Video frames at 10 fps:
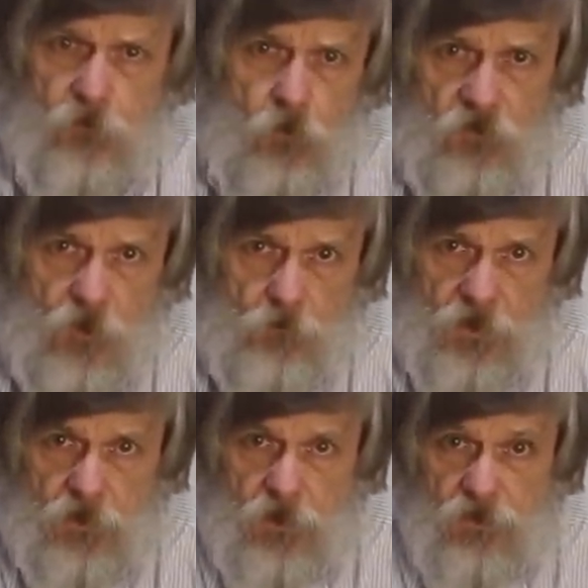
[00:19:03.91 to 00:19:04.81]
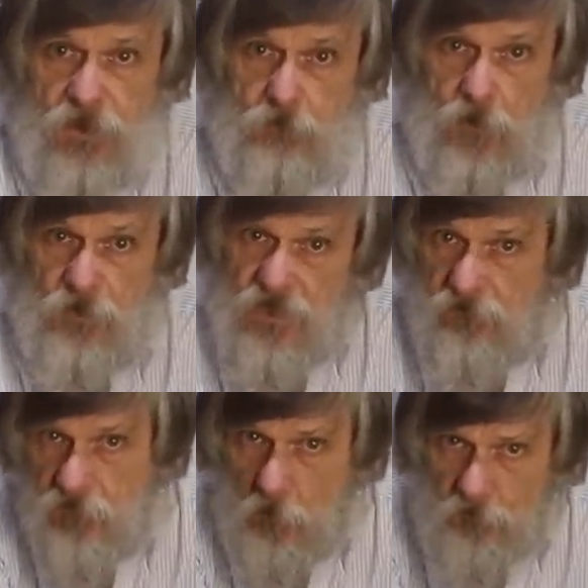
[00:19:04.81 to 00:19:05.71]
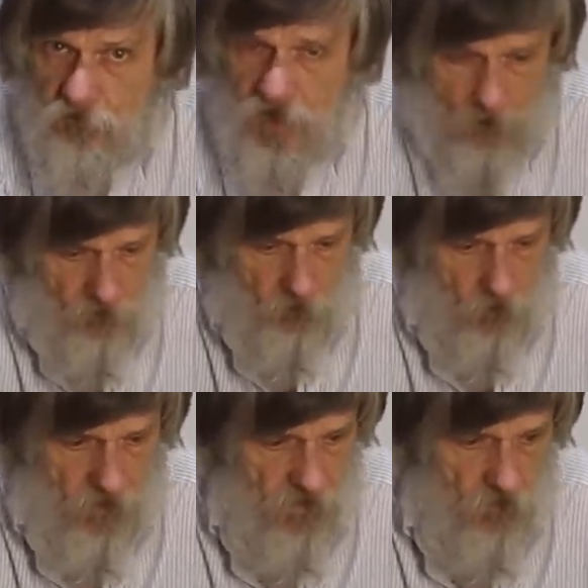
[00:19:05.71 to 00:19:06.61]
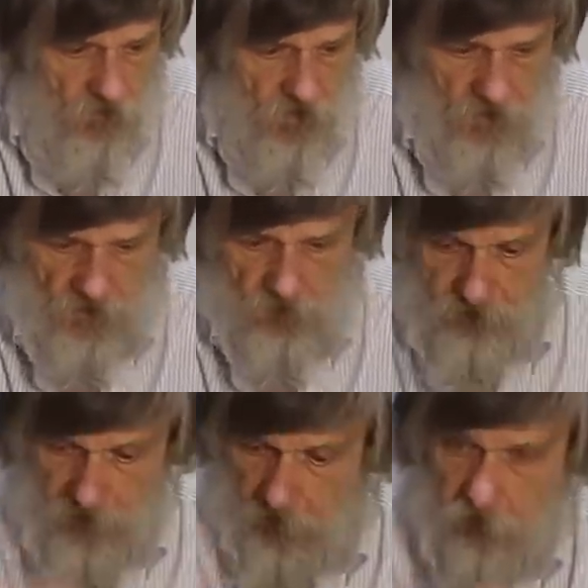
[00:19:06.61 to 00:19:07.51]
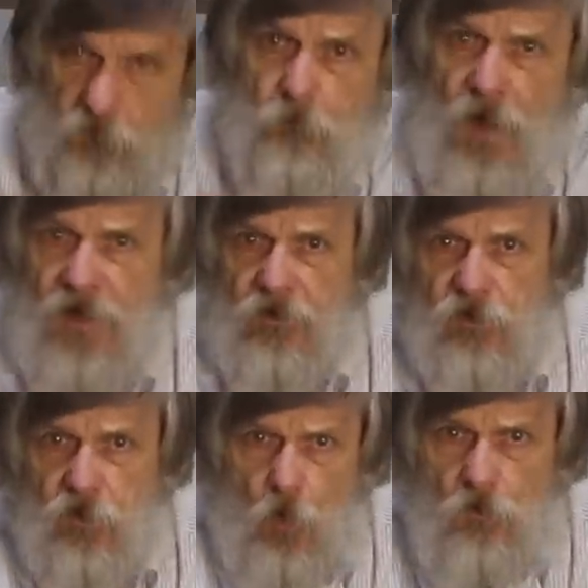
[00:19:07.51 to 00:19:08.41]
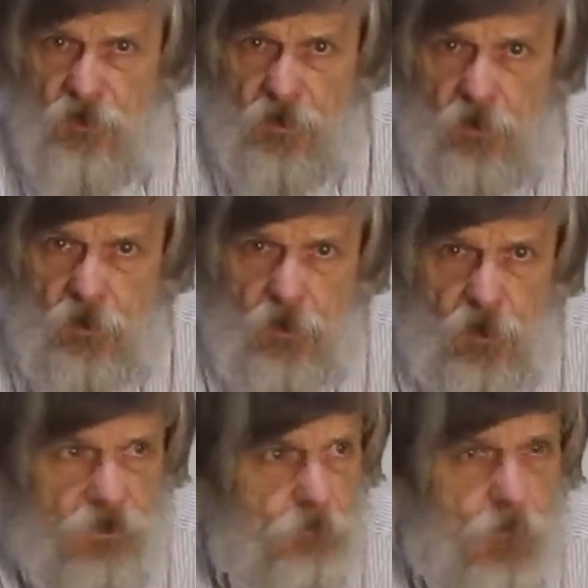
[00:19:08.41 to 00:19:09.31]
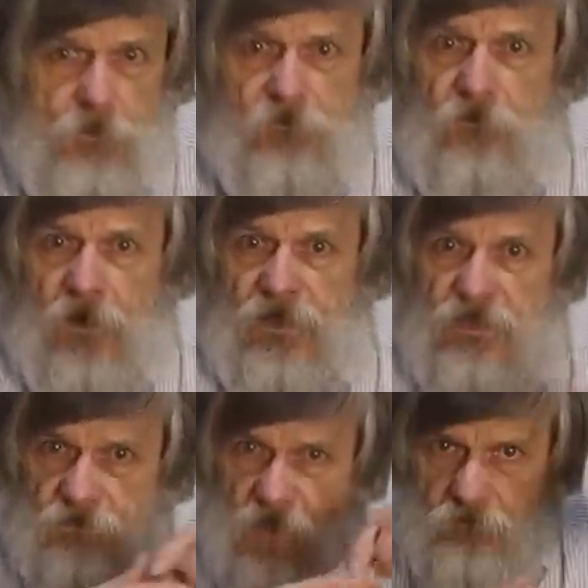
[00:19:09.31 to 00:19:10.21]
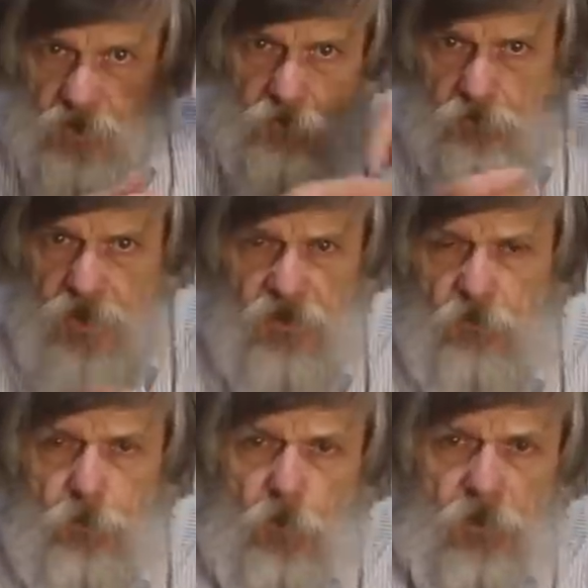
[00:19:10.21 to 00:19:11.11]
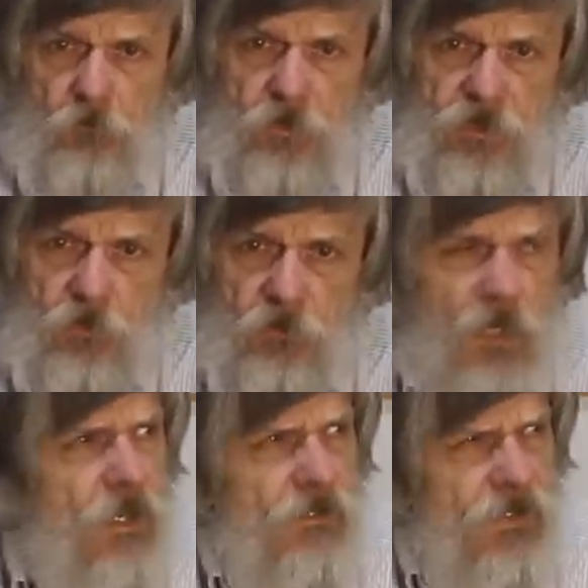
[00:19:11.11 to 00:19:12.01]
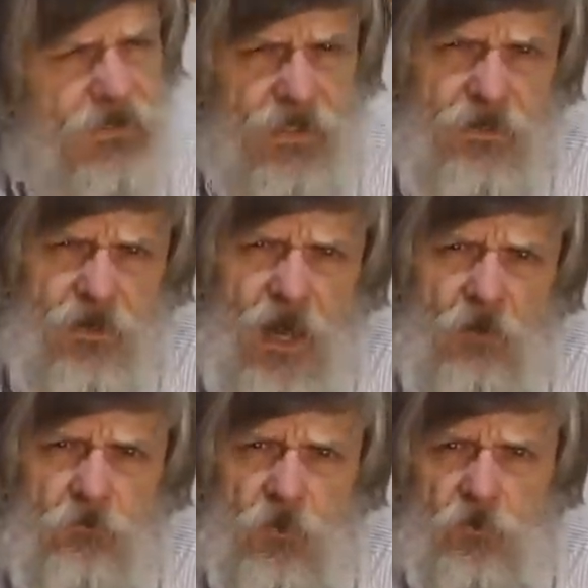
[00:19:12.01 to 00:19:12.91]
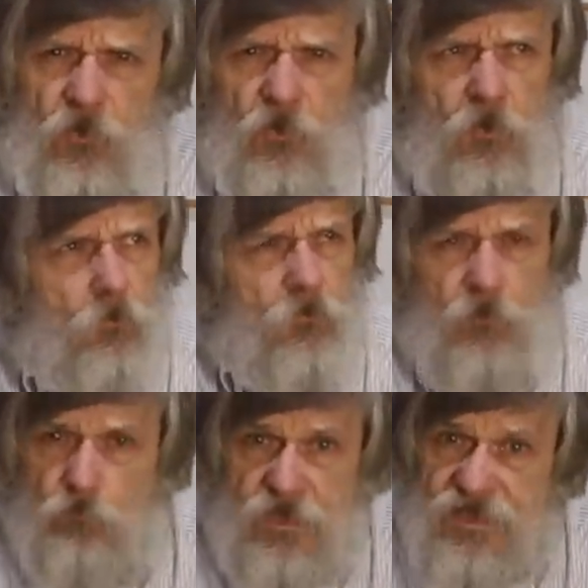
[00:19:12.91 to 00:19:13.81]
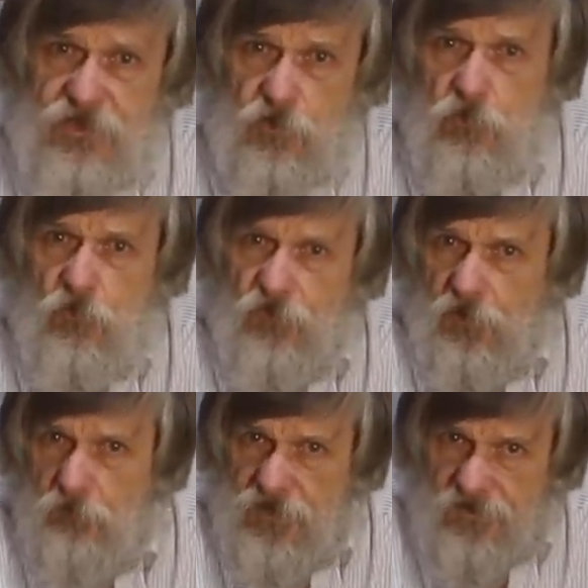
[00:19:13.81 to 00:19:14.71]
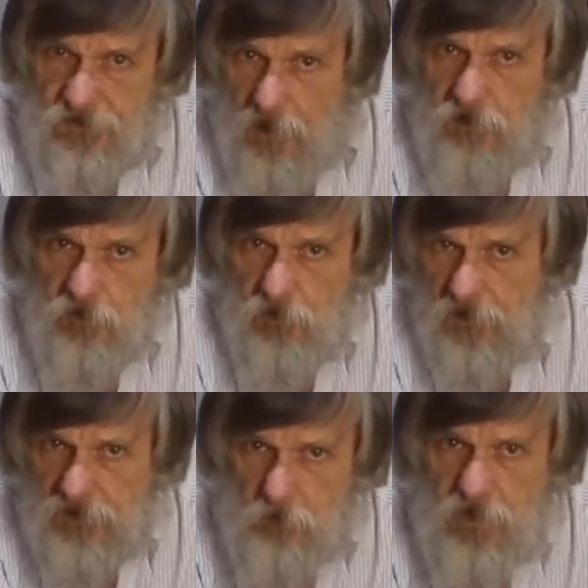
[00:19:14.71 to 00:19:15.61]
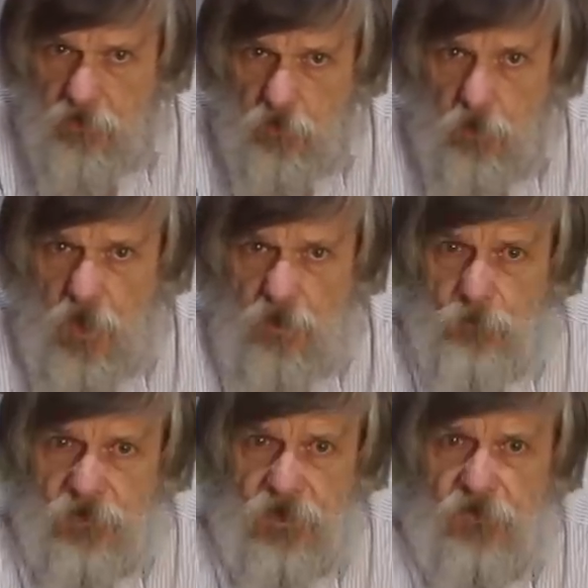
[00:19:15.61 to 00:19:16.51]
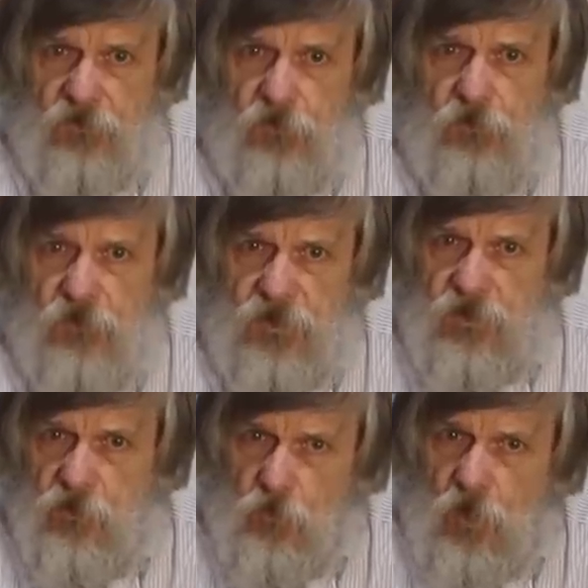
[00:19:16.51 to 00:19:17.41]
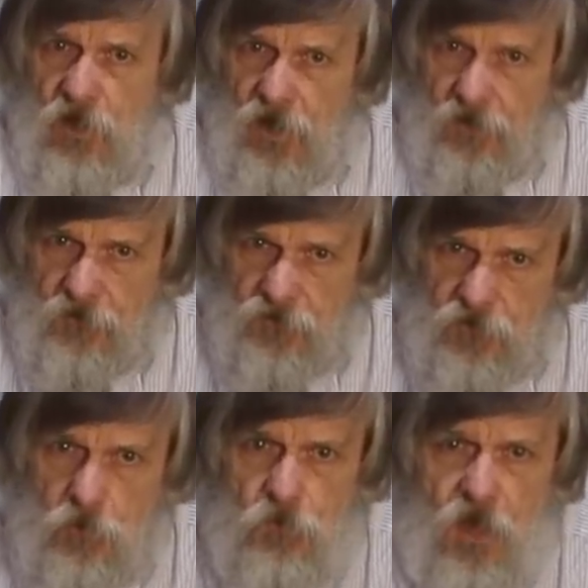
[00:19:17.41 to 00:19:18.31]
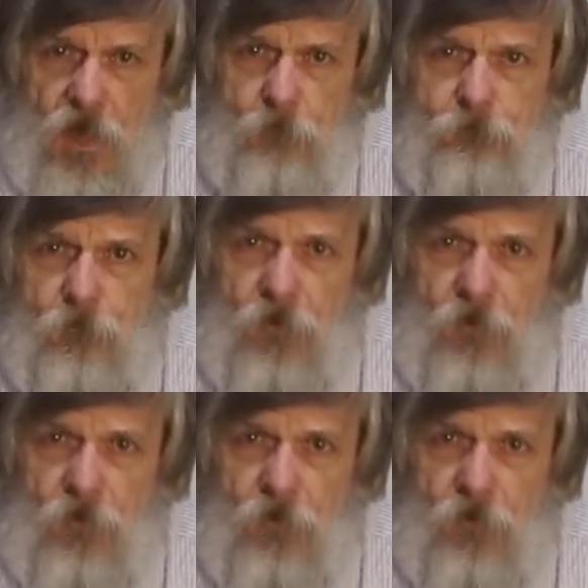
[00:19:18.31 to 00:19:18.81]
the floor or something. Then maybe even those scraps would be used as a filler for padded clothing. And then maybe finally even having the threads pulled and reused. They didn't have the terms reuse and recycle like we do, but they certainly knew how to do that.